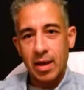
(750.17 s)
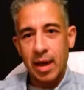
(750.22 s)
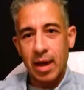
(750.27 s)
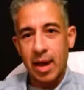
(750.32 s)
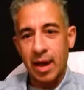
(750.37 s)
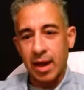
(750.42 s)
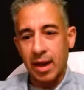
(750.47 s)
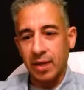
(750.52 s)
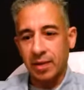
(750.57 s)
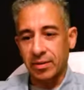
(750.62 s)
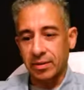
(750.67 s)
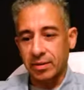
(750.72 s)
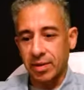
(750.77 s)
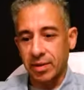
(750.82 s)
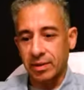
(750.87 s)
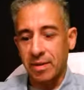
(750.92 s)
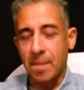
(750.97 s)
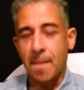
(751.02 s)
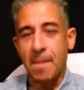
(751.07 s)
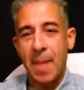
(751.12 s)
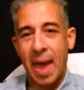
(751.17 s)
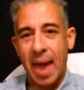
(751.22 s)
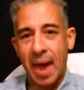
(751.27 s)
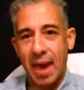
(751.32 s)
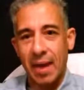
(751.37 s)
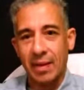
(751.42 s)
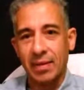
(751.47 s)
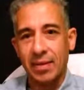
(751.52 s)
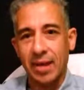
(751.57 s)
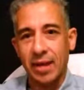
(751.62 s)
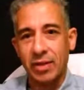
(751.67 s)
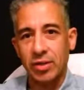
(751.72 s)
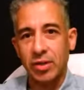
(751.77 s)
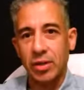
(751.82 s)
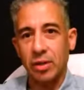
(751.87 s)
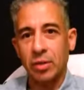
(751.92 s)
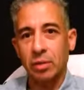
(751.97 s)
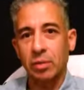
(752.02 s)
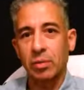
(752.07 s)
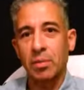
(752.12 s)
and demand that
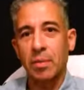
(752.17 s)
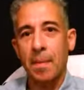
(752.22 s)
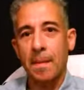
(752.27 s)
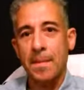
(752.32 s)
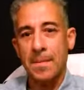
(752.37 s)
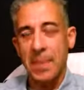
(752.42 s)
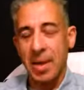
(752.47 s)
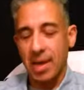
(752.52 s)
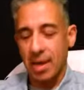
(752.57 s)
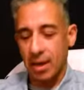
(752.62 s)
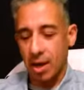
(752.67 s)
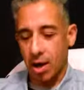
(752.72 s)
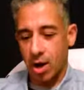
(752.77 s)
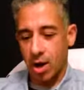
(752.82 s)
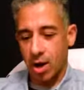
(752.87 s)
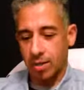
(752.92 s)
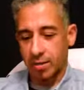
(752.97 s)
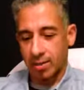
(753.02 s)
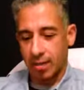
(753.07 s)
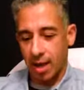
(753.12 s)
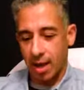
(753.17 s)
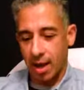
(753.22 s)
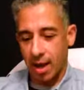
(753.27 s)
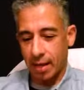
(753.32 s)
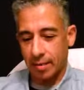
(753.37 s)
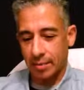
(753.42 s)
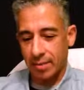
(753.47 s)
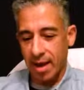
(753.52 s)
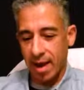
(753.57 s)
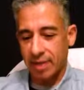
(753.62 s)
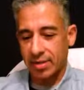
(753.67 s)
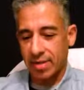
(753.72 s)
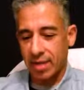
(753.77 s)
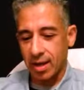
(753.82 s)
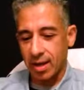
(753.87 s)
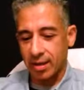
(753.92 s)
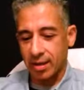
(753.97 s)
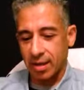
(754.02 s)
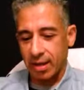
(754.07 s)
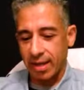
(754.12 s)
you be on time. Next
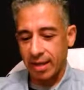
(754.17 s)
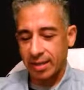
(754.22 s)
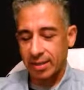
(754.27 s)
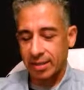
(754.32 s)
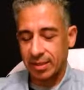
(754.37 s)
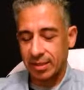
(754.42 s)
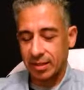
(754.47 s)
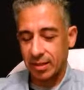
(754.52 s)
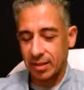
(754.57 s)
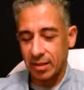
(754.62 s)
thing on the list